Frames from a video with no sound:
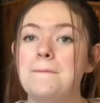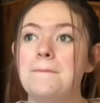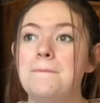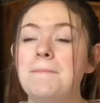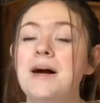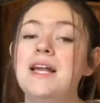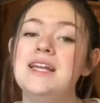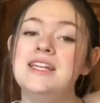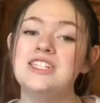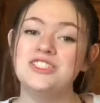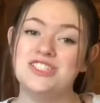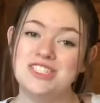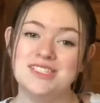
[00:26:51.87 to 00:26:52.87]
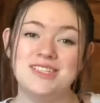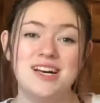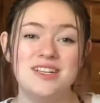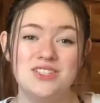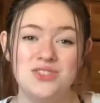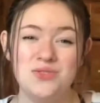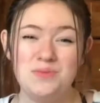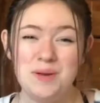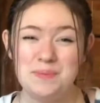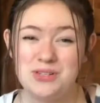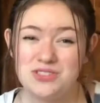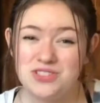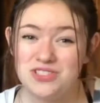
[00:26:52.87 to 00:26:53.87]
but it just does not suit my
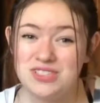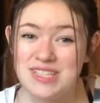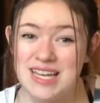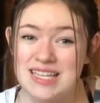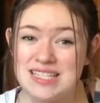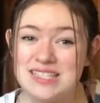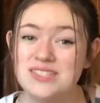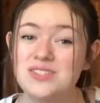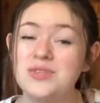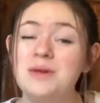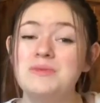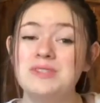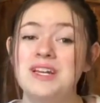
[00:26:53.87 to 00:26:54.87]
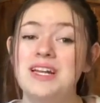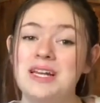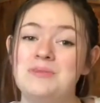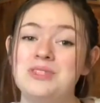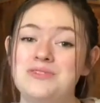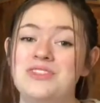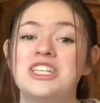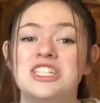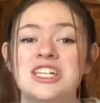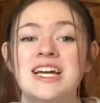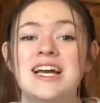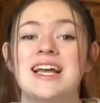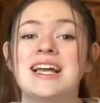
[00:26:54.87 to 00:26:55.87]
personal taste, so I was not able to finish
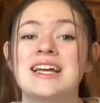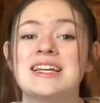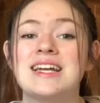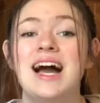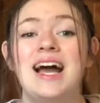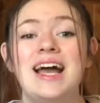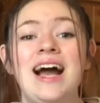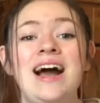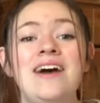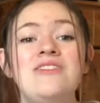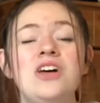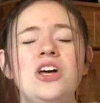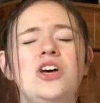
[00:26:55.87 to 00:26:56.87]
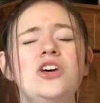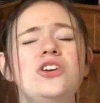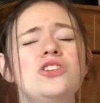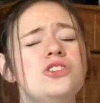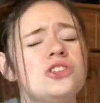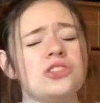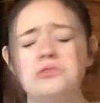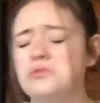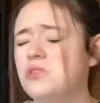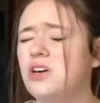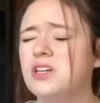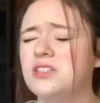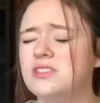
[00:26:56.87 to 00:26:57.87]
it, and I have no
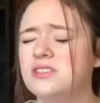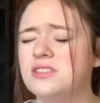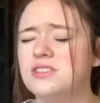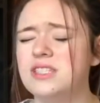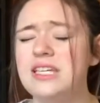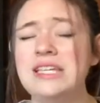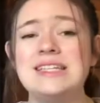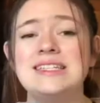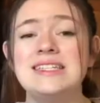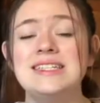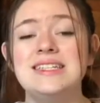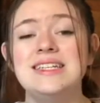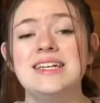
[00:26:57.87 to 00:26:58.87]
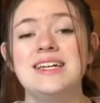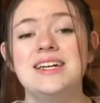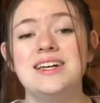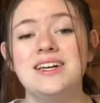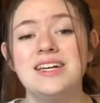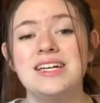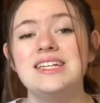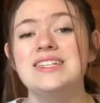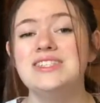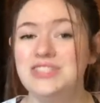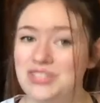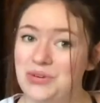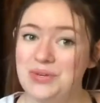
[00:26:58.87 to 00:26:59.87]
loss in
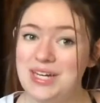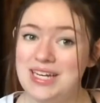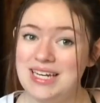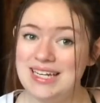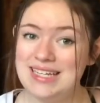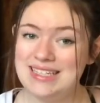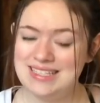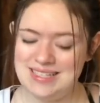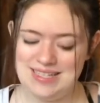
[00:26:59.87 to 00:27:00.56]
donating it.